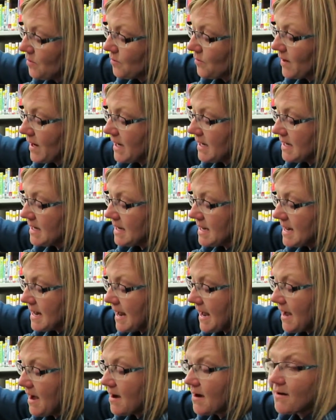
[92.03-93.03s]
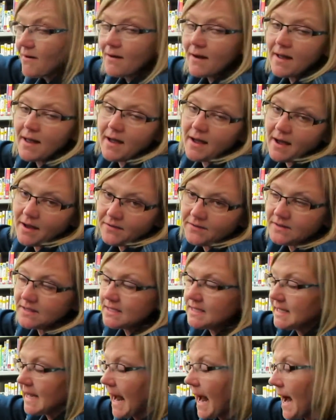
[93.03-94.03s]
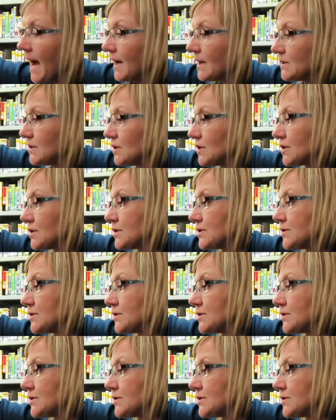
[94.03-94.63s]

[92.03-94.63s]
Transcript: Right now I have to dash.